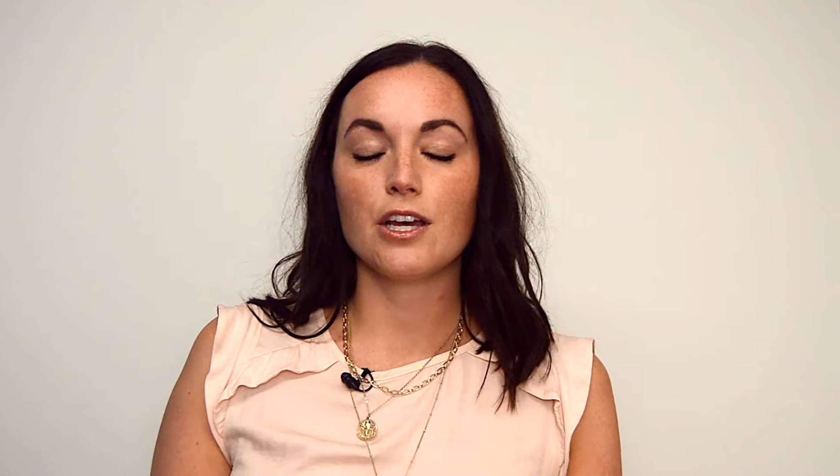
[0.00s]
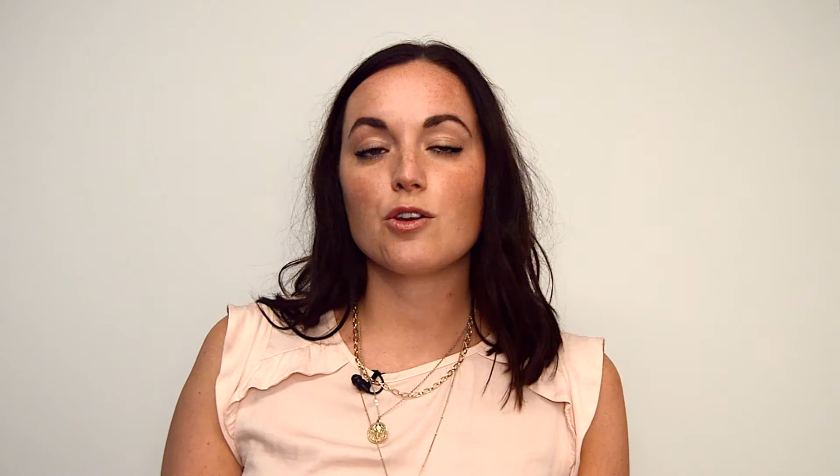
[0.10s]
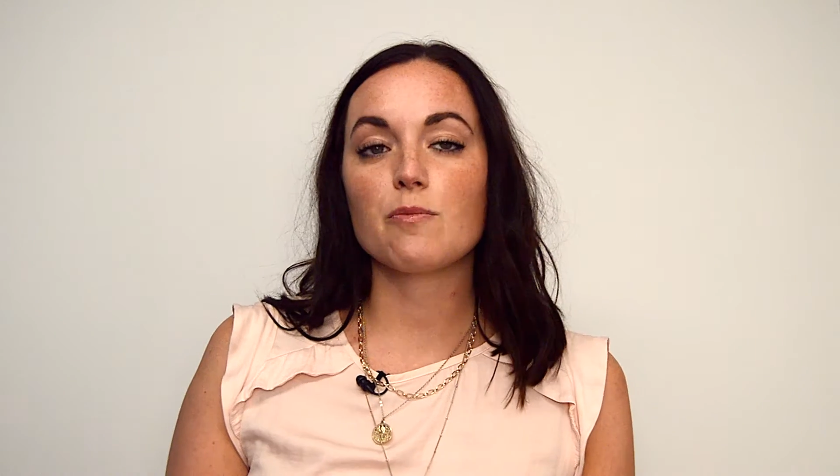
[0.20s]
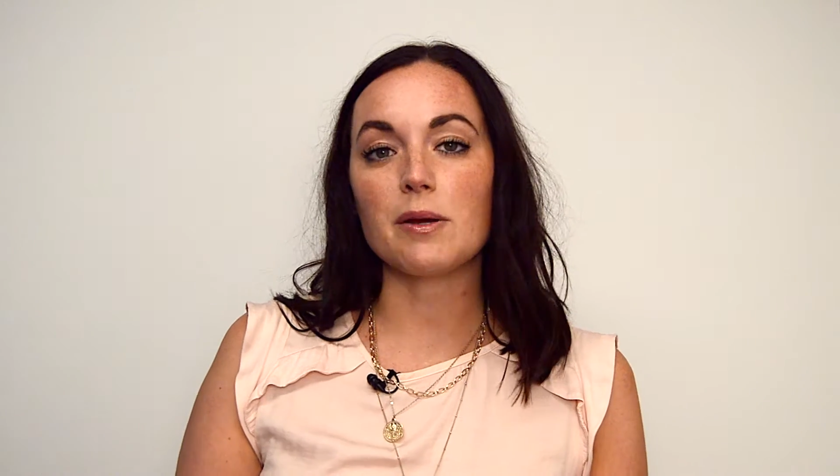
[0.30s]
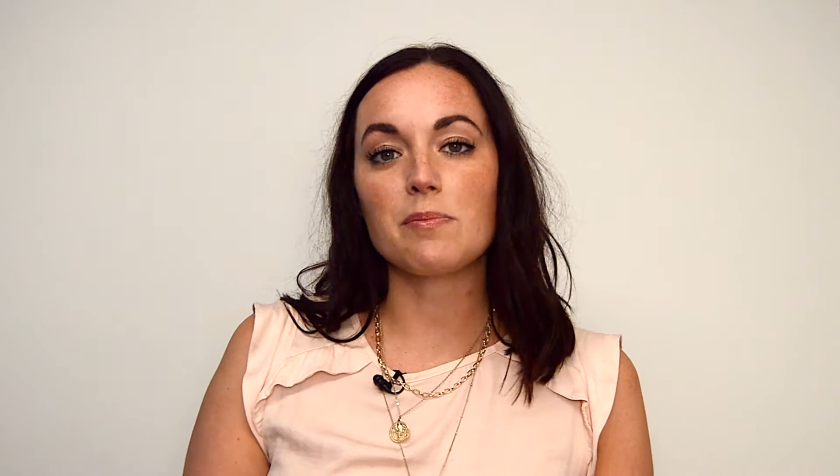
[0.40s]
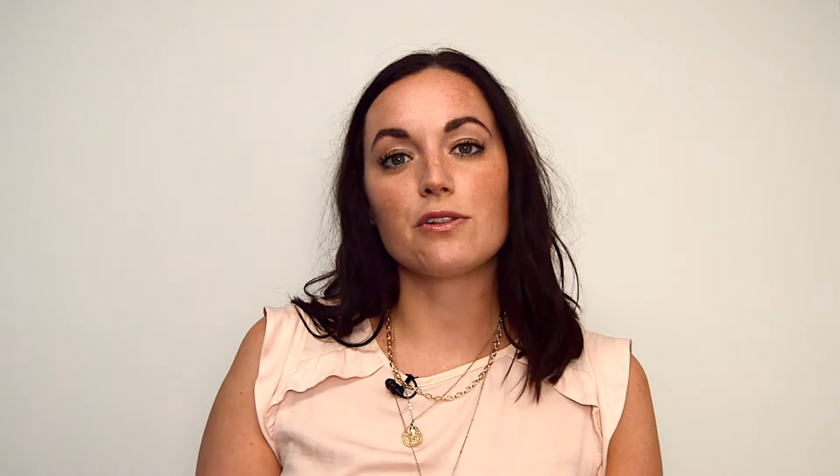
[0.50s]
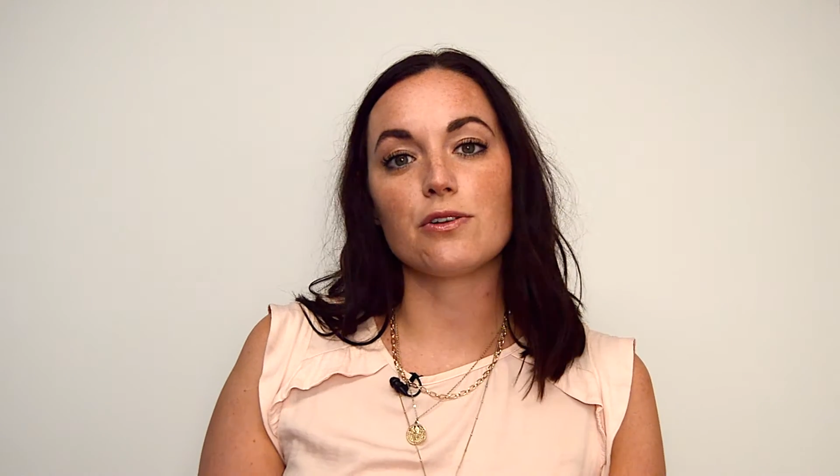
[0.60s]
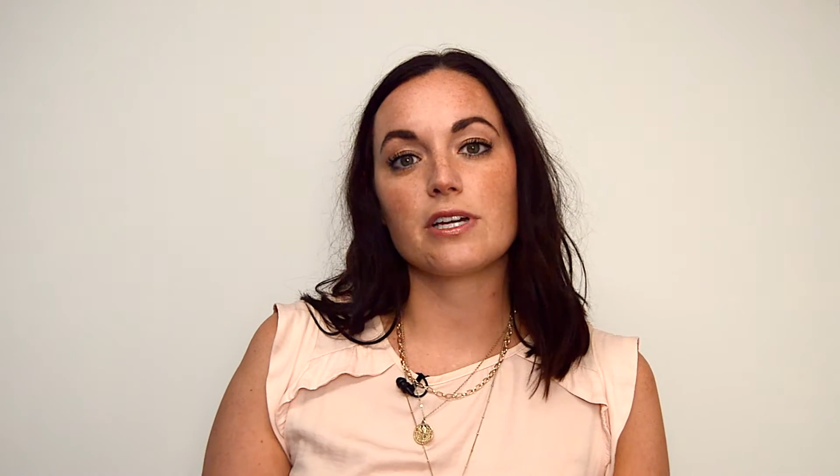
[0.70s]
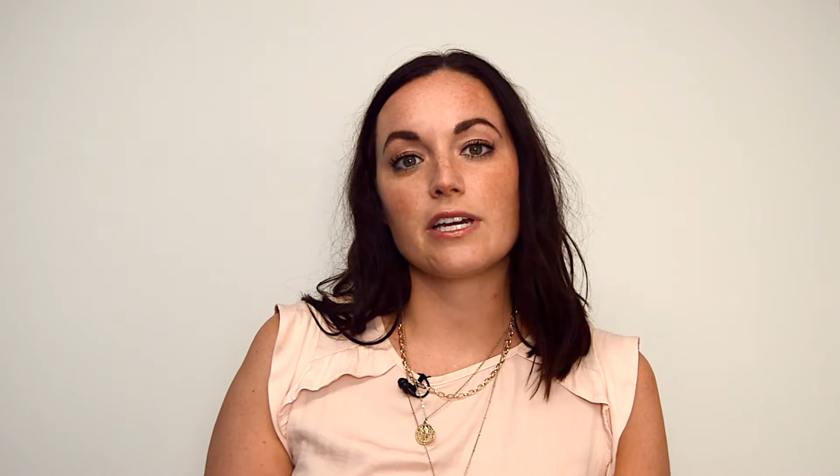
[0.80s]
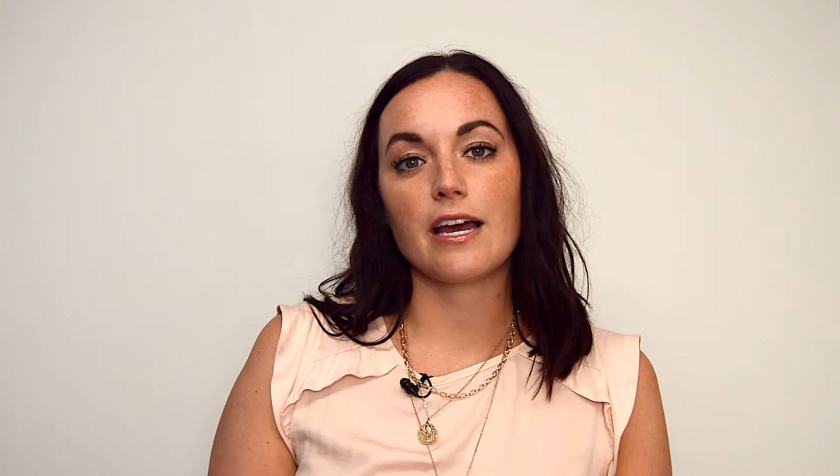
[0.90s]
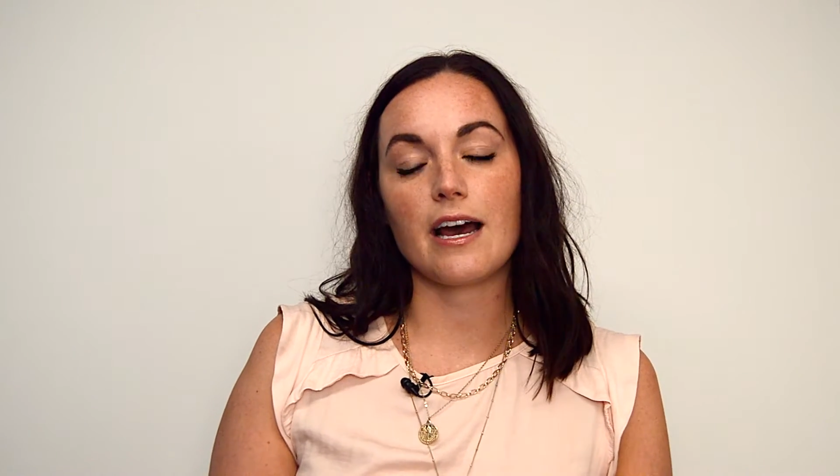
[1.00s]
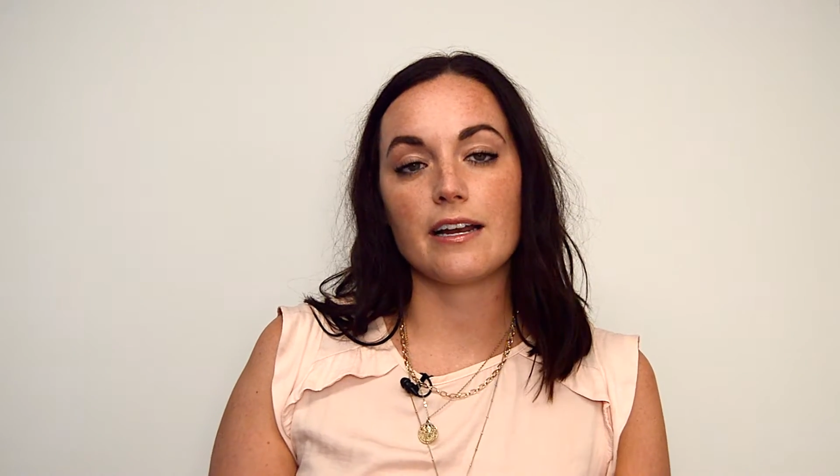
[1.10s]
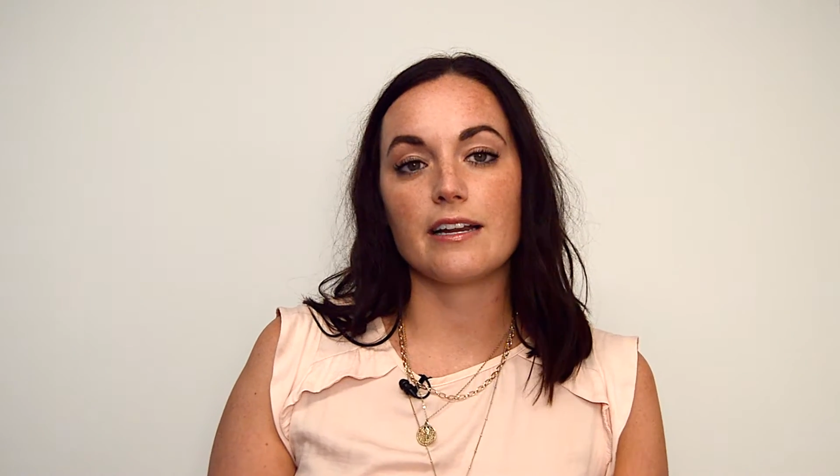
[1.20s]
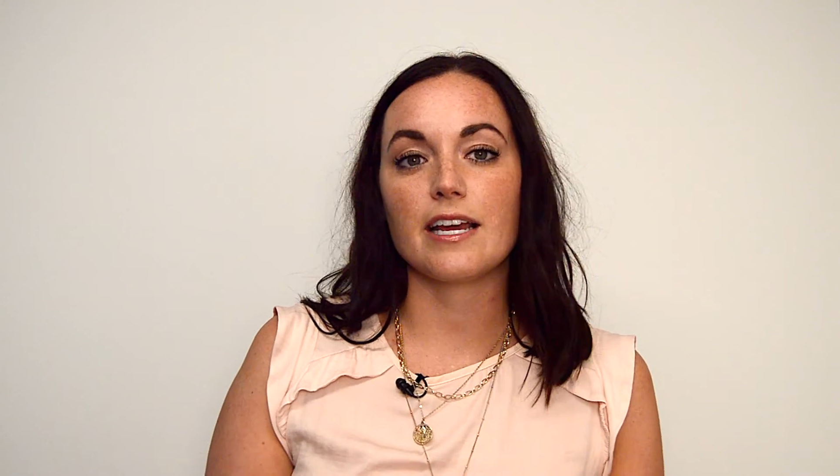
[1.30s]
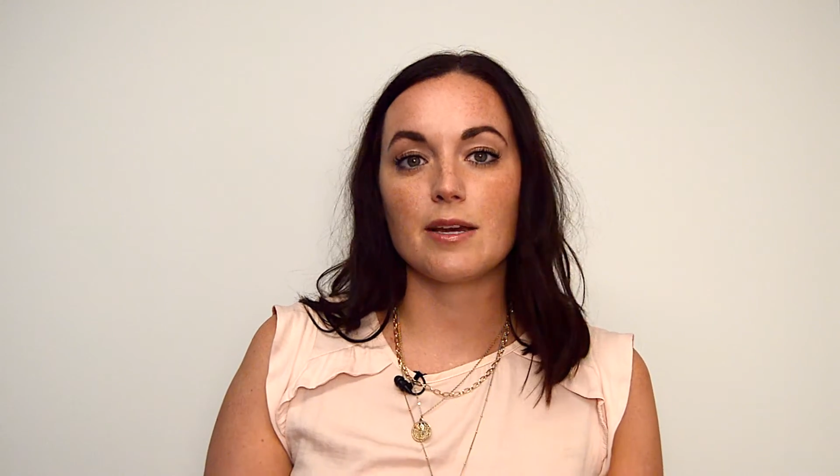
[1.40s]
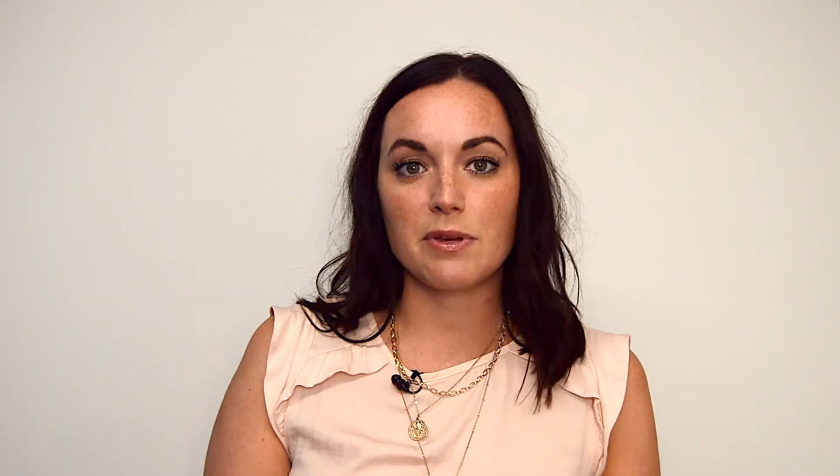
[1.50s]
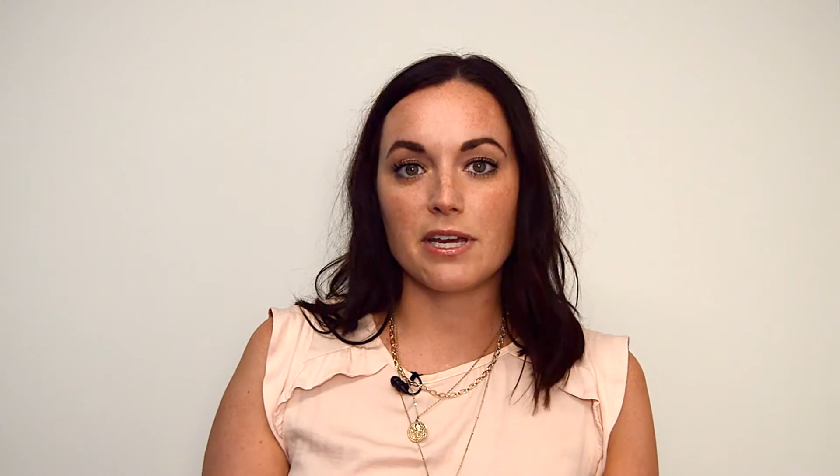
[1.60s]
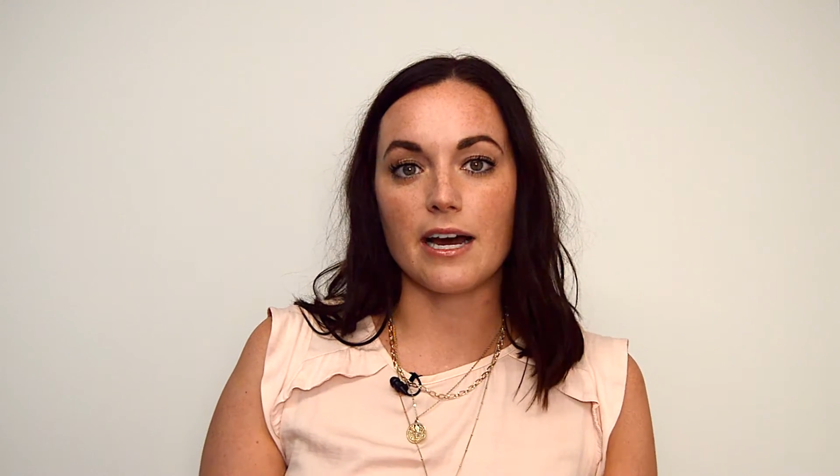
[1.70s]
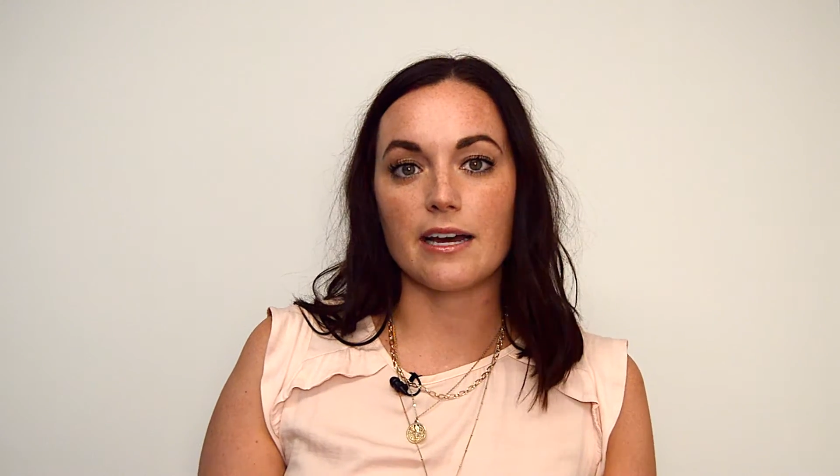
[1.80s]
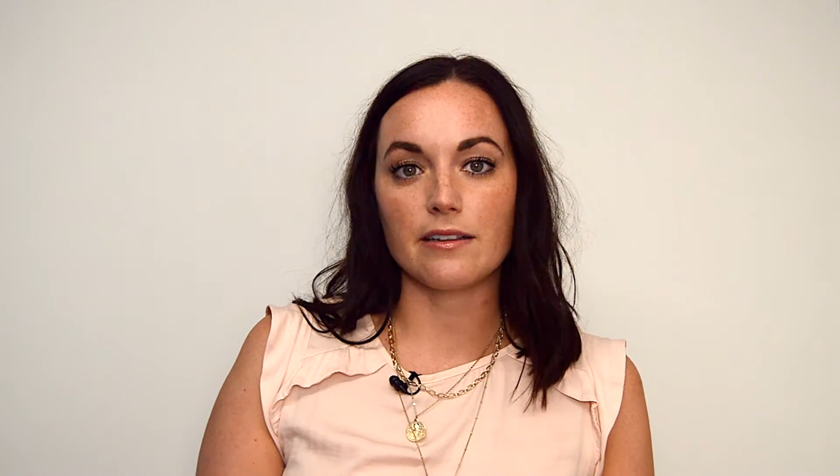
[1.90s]
you might be looking at an
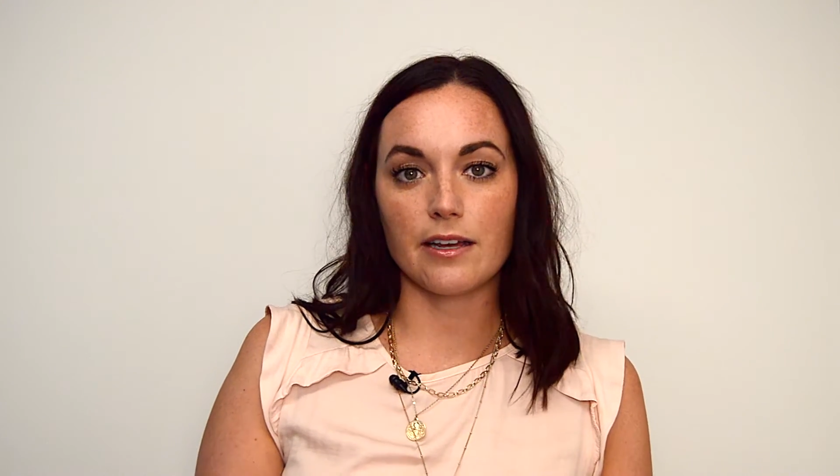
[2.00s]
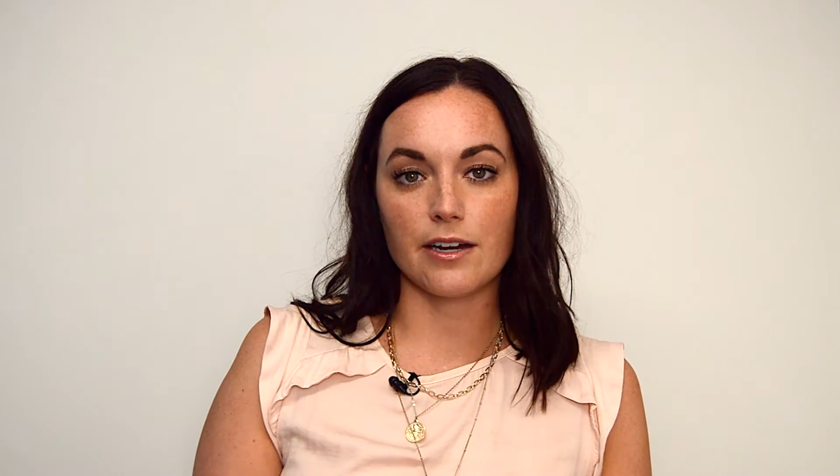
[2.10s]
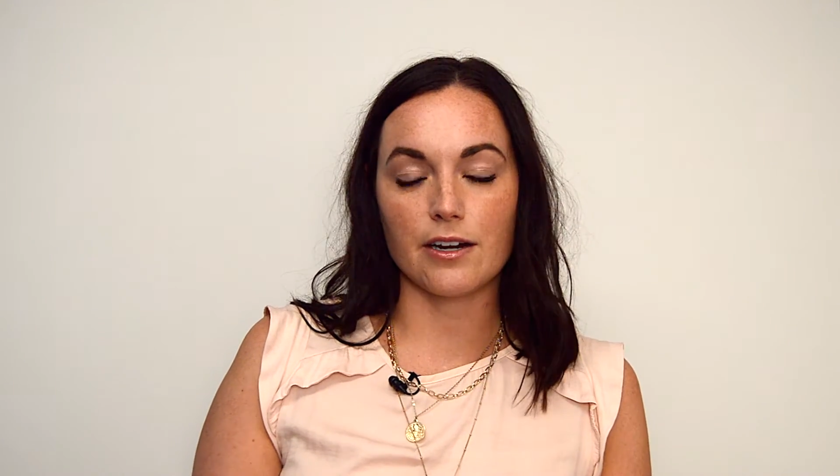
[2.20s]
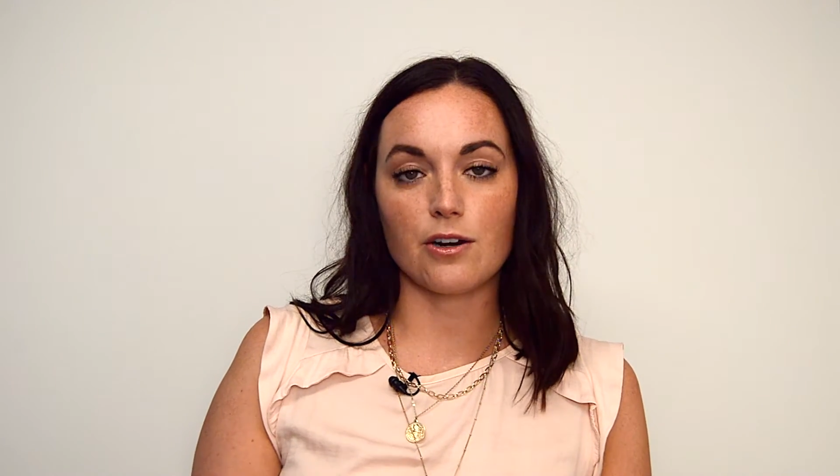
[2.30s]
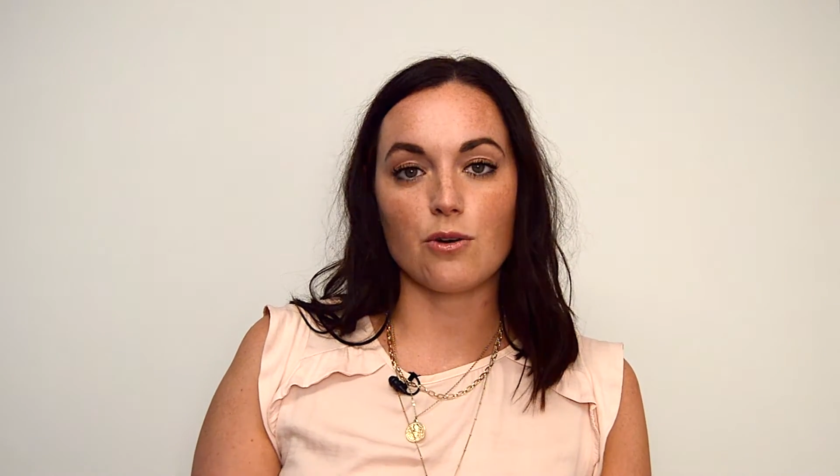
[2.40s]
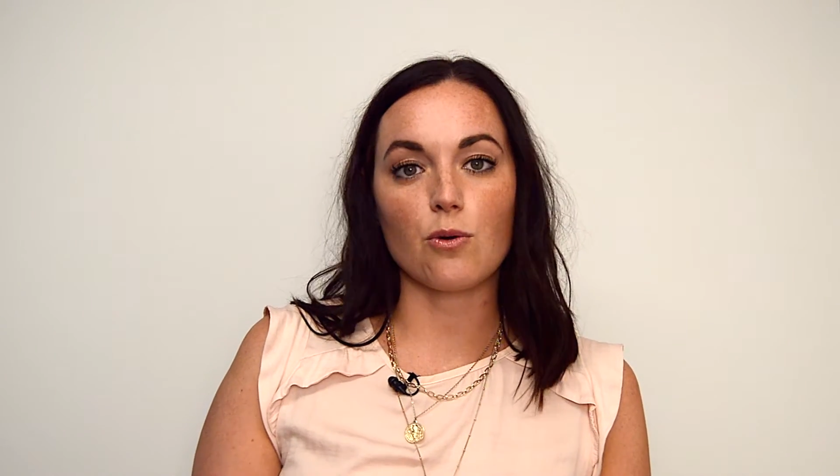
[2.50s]
API layer